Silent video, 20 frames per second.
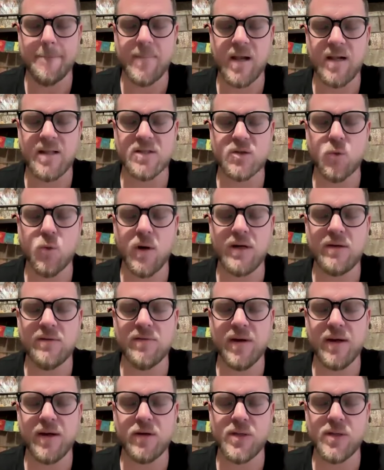that is
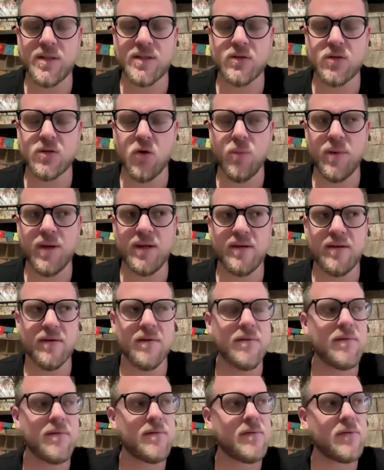qualified with so
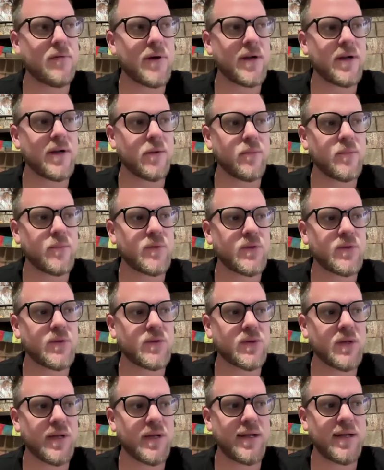many
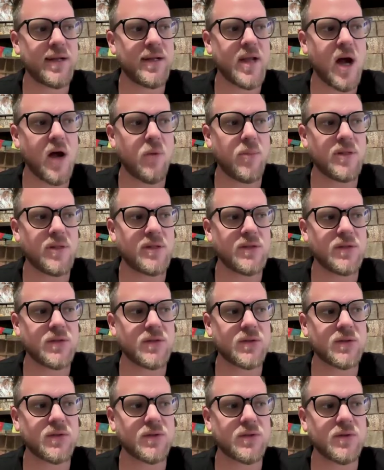freedoms and
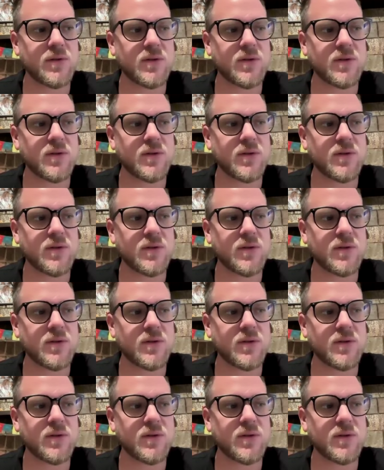endowments.